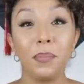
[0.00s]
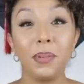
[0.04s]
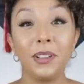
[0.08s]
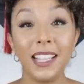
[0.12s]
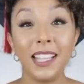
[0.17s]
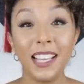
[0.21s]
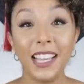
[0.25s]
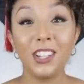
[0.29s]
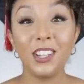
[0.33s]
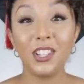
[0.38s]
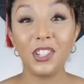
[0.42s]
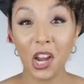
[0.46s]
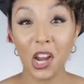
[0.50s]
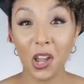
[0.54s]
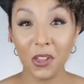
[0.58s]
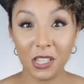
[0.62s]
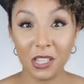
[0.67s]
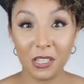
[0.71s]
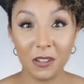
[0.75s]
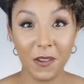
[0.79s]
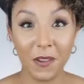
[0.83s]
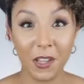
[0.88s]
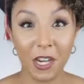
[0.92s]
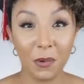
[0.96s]
Please share
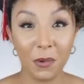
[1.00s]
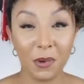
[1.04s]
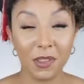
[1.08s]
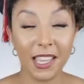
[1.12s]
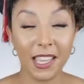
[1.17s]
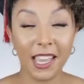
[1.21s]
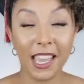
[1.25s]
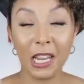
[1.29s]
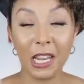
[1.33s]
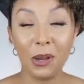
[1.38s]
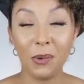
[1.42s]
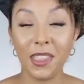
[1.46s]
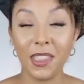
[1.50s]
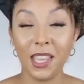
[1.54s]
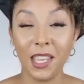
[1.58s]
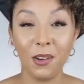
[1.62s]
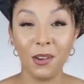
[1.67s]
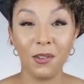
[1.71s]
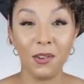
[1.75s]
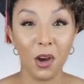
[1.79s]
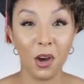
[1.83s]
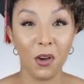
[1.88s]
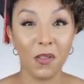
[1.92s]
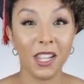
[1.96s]
this video with anyone that
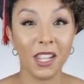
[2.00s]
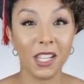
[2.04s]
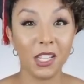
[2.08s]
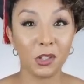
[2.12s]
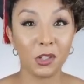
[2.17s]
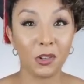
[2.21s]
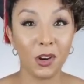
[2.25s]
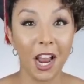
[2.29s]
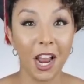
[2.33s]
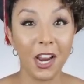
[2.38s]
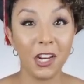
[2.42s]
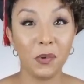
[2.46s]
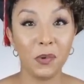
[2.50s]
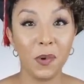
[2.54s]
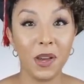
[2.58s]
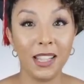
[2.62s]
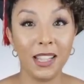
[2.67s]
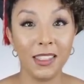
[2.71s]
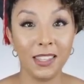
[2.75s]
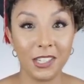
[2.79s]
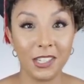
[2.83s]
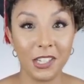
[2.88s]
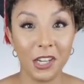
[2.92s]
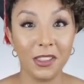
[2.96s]
you know that is
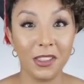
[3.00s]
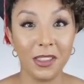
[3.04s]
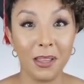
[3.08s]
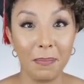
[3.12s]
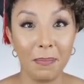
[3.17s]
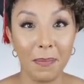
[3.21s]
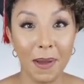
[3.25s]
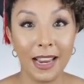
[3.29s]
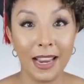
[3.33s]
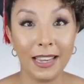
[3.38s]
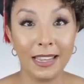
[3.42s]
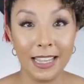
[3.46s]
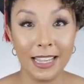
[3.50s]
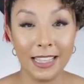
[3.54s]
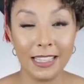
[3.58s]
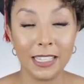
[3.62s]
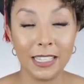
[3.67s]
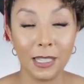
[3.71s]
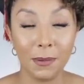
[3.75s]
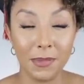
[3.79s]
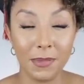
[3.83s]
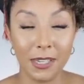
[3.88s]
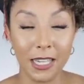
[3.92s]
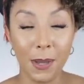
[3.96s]
graduating this year that might need
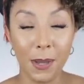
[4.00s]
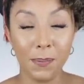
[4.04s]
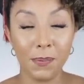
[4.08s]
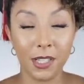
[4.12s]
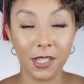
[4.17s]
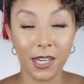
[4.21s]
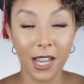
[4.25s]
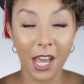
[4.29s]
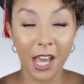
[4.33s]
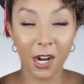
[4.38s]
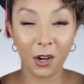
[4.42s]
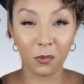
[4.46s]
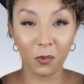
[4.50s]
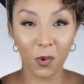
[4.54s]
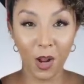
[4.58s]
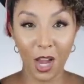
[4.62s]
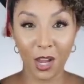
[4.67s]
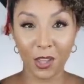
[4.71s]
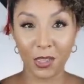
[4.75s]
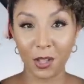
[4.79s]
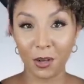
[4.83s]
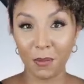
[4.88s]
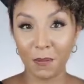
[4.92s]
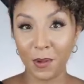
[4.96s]
some tips on how to
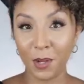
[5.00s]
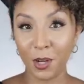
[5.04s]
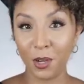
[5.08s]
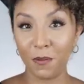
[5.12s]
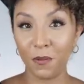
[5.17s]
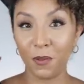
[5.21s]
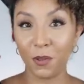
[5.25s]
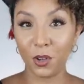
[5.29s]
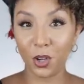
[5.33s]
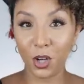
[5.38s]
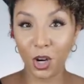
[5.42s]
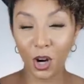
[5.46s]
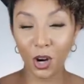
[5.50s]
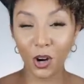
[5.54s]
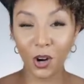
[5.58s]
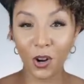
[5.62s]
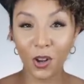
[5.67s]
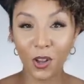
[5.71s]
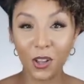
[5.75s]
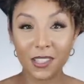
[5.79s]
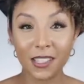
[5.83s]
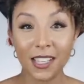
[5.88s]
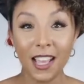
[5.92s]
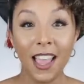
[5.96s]
rock their beautiful
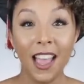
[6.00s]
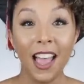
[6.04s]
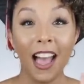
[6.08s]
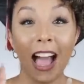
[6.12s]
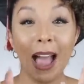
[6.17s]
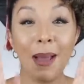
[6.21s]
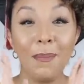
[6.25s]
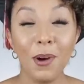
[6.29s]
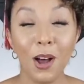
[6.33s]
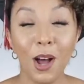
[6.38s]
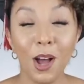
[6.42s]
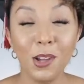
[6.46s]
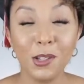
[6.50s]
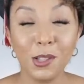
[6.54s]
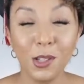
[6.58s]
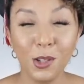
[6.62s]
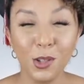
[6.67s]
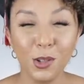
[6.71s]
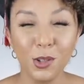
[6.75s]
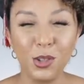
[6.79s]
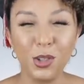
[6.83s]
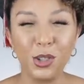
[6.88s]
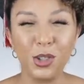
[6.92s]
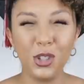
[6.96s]
curls. I'm
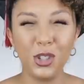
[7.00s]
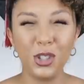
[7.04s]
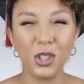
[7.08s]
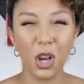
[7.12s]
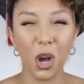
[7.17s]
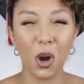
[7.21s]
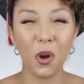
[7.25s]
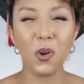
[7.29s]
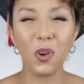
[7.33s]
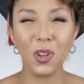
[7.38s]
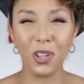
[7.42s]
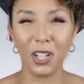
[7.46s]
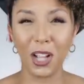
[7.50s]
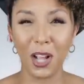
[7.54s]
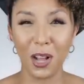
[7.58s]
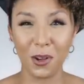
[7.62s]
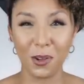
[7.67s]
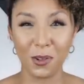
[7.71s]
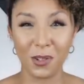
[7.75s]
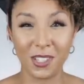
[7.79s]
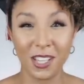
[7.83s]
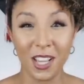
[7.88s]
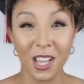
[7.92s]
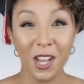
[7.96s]
also so
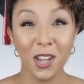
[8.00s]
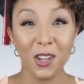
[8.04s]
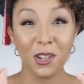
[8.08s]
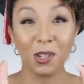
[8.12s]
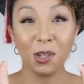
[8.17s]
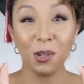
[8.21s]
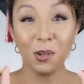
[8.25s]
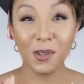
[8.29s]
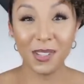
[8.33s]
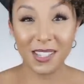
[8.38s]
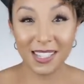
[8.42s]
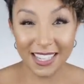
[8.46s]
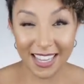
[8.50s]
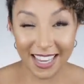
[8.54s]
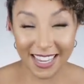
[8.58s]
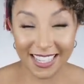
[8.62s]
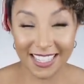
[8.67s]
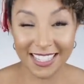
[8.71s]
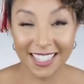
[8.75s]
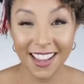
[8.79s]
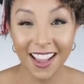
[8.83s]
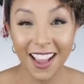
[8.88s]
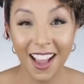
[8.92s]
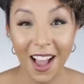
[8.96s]
close to
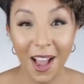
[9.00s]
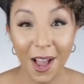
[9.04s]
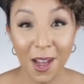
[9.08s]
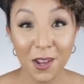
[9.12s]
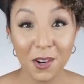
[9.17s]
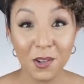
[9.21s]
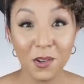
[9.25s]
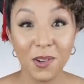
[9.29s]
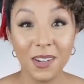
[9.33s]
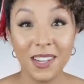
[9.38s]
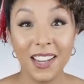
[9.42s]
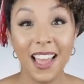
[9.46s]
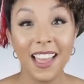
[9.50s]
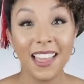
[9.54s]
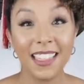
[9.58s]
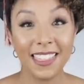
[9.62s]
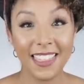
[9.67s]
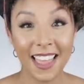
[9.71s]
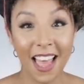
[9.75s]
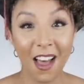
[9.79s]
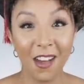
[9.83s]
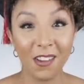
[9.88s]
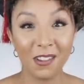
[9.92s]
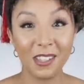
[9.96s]

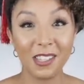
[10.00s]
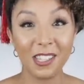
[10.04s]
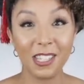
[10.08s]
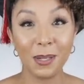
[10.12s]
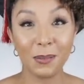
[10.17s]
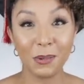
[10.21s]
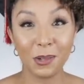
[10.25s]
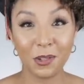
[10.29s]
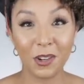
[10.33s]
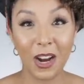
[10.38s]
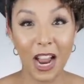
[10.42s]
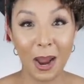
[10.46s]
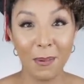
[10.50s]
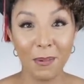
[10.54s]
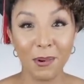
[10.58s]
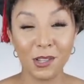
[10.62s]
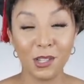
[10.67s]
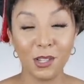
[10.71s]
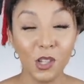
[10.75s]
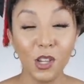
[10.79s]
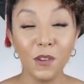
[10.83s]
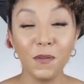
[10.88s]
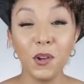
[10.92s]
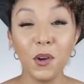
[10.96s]
600,000
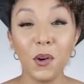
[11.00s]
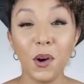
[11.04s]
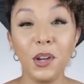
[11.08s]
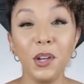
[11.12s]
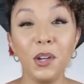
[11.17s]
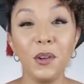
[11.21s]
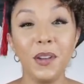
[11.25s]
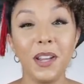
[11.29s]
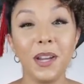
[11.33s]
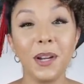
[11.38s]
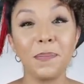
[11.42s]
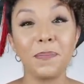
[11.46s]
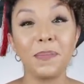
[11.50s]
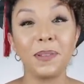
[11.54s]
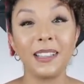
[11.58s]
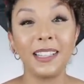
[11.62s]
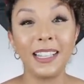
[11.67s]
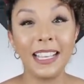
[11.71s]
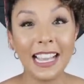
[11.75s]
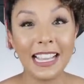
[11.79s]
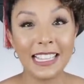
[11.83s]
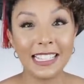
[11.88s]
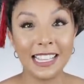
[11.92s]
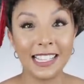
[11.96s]
subscribers. So if you are new here,
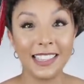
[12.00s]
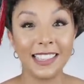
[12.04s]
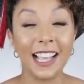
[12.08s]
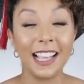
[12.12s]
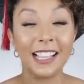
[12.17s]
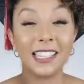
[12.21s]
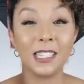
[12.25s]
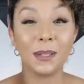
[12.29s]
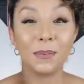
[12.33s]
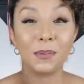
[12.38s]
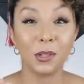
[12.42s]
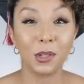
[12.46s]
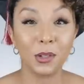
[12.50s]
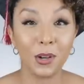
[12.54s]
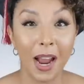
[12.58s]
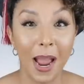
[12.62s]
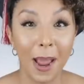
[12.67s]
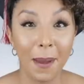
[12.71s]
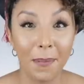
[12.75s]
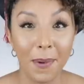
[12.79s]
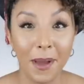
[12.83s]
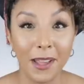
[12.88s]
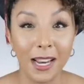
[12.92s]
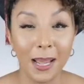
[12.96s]
please hit that
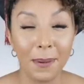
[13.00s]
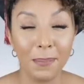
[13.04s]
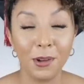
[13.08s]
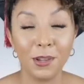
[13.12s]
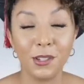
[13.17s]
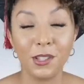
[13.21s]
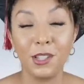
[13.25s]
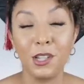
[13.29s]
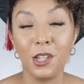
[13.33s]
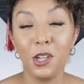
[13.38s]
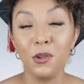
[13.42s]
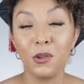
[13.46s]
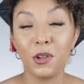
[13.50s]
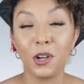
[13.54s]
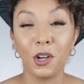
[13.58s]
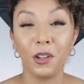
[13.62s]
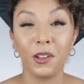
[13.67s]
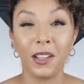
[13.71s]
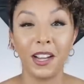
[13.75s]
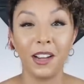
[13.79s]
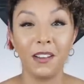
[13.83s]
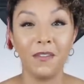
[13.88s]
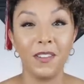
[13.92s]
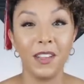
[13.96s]
subscribe button. I post new
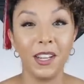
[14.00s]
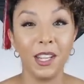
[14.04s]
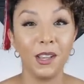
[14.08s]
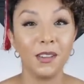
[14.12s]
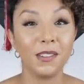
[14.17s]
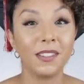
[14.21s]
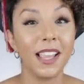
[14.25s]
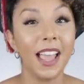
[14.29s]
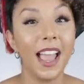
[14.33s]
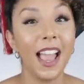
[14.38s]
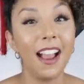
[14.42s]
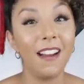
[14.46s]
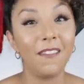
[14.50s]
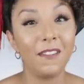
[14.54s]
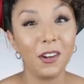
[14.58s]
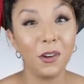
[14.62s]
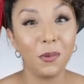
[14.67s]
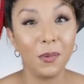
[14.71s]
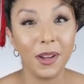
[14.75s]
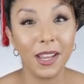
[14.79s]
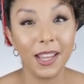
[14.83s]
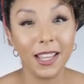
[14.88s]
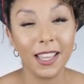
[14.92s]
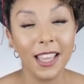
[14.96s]
curly hair videos every
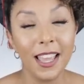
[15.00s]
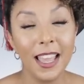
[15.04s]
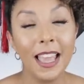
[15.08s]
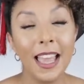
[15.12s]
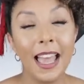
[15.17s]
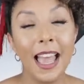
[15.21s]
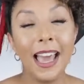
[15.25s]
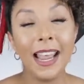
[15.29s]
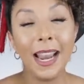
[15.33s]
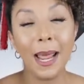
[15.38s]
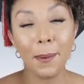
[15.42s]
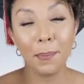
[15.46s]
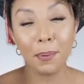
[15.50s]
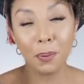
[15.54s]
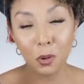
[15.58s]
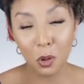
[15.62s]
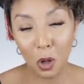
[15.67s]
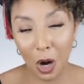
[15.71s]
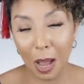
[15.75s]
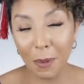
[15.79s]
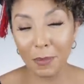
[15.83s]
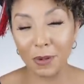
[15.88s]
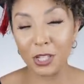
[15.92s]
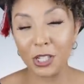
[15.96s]
week, and I
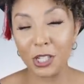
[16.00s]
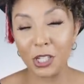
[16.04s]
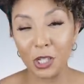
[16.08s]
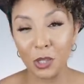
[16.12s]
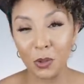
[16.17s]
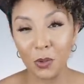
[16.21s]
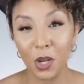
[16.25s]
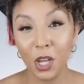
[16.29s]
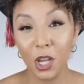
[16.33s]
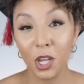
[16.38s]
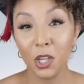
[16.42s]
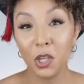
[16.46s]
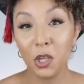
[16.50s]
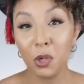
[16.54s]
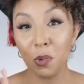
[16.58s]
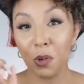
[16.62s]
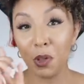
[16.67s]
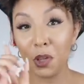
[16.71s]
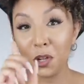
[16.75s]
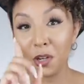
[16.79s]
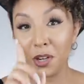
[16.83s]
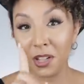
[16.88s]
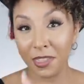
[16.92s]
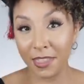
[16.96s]
promise you, you
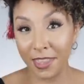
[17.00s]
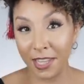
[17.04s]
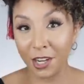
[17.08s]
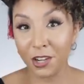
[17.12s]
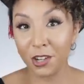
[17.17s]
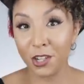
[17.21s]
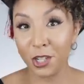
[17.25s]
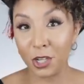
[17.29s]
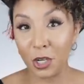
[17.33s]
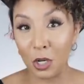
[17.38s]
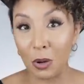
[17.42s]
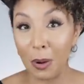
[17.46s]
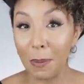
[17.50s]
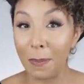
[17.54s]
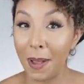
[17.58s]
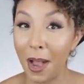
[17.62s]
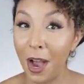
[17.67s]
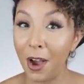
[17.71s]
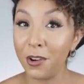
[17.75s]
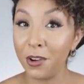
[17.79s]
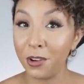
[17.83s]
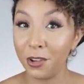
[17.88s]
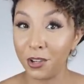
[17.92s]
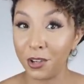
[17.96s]
will learn a thing or two
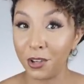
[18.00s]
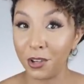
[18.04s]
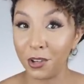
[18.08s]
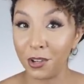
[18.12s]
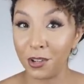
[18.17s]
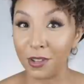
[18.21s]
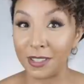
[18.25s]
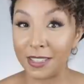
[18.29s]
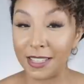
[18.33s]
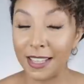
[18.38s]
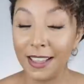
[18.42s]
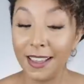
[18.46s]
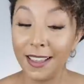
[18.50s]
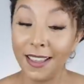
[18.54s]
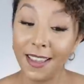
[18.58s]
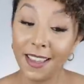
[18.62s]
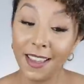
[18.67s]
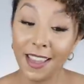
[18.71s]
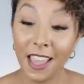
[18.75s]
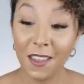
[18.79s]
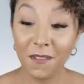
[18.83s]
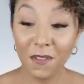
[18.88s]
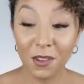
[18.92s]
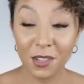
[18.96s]
about your curls
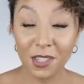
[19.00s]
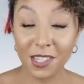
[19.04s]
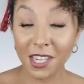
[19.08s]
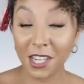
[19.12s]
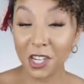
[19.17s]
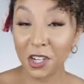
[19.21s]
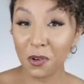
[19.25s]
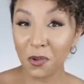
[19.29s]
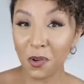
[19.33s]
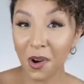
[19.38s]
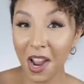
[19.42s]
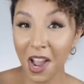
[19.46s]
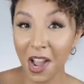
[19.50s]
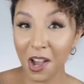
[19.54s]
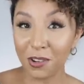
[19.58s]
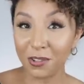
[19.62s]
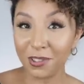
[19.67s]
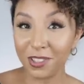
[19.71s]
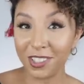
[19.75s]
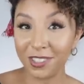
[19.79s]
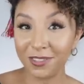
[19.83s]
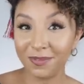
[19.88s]
if you stick around.